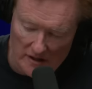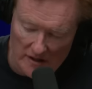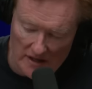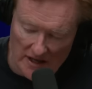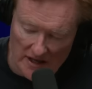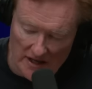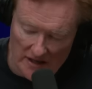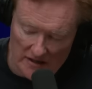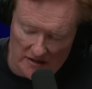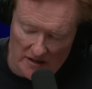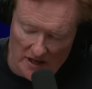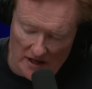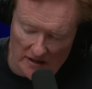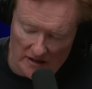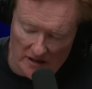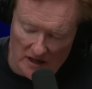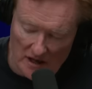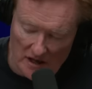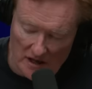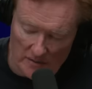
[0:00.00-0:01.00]

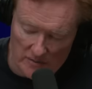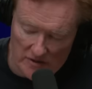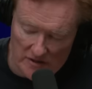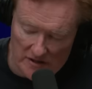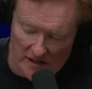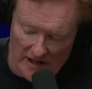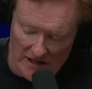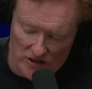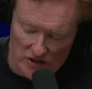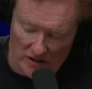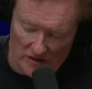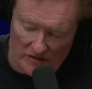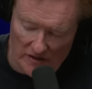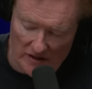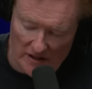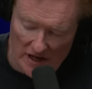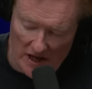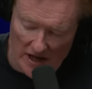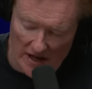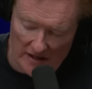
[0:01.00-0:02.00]
kia.com slash
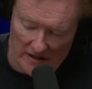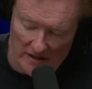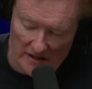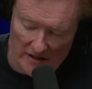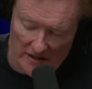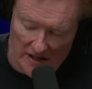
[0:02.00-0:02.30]
EV9.